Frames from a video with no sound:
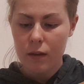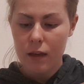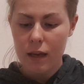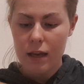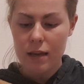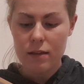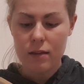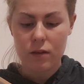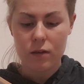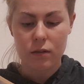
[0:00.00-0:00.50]

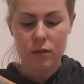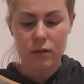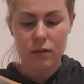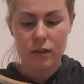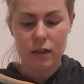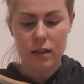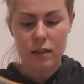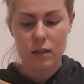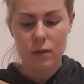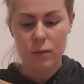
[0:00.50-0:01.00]
He's a
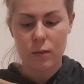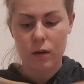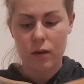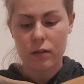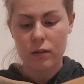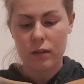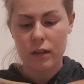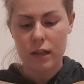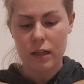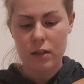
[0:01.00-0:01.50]
conceited
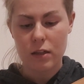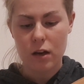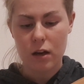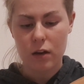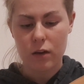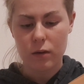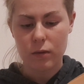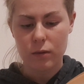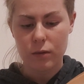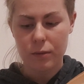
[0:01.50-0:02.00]
one, he
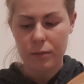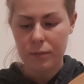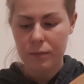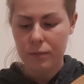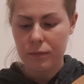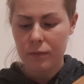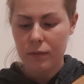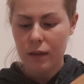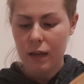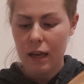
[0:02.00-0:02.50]
chuckled.
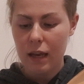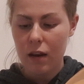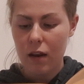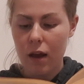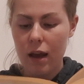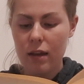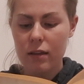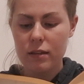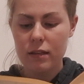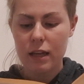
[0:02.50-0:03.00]
He
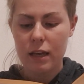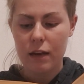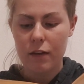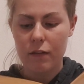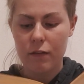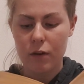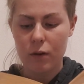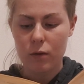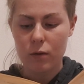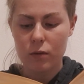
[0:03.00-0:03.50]
likes to hear
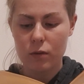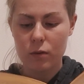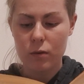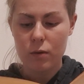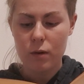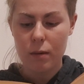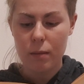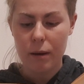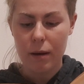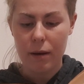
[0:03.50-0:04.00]
folks
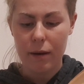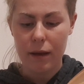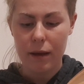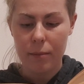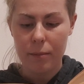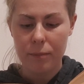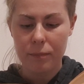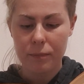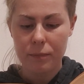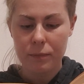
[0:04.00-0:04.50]
talk about
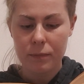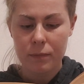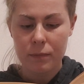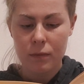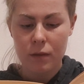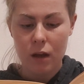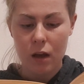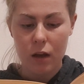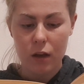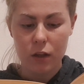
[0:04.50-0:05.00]
him.
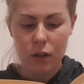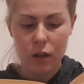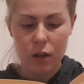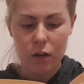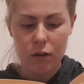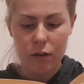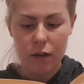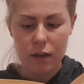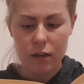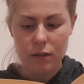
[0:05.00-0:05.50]
And
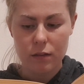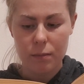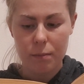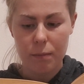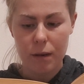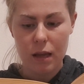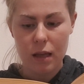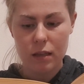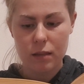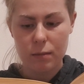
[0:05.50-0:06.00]
curious,
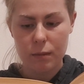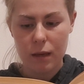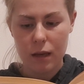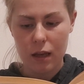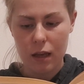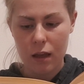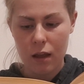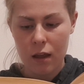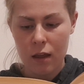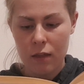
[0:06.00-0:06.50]
bless
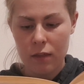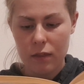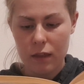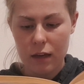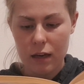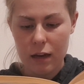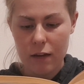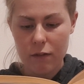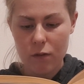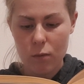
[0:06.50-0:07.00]
me, there
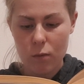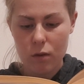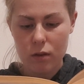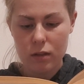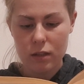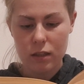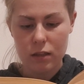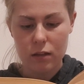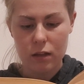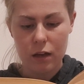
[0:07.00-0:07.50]
never was
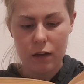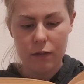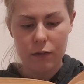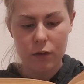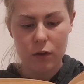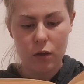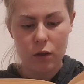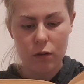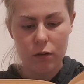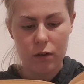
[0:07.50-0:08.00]
his like for
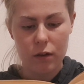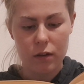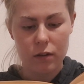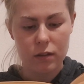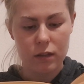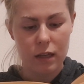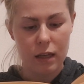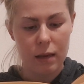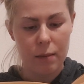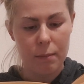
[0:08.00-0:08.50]

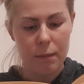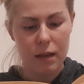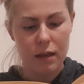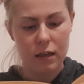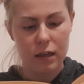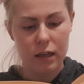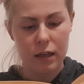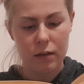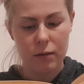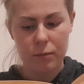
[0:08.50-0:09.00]
curiosity and
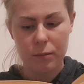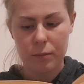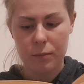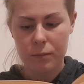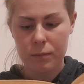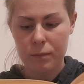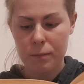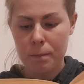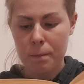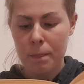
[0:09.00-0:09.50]
meddling.
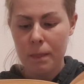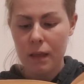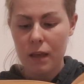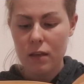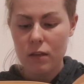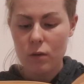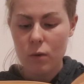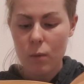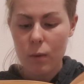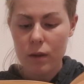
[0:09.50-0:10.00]

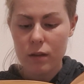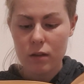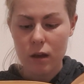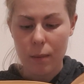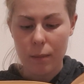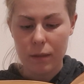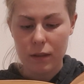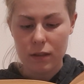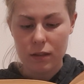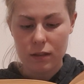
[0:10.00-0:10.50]
He's always
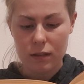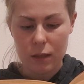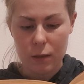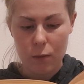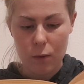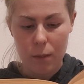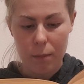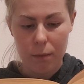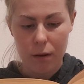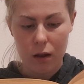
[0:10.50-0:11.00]
coming to see
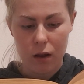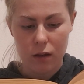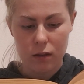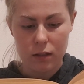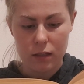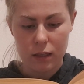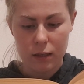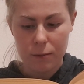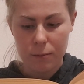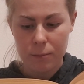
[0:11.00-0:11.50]
what I'm
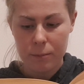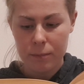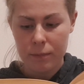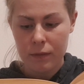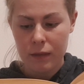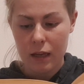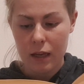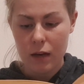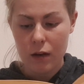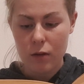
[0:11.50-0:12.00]
planting.
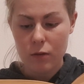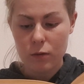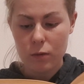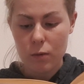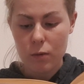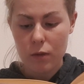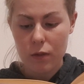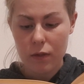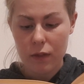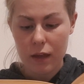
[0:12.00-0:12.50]
He knows all
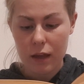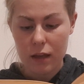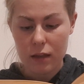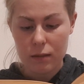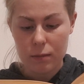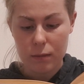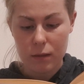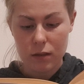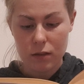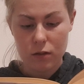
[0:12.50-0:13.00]
the things
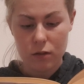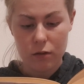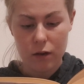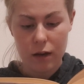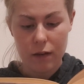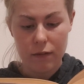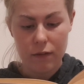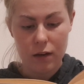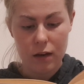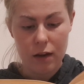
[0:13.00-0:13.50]
Mr.
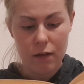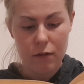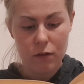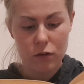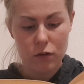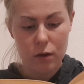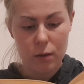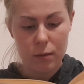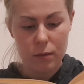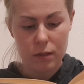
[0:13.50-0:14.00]
Craven never
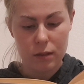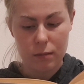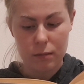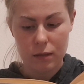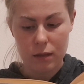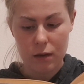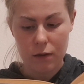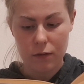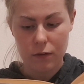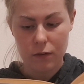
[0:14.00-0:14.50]
troubles
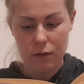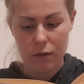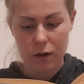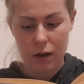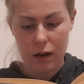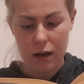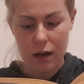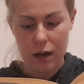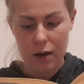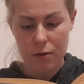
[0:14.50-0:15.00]
himself to
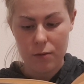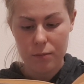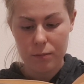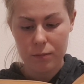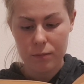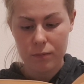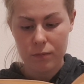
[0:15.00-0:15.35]
find out.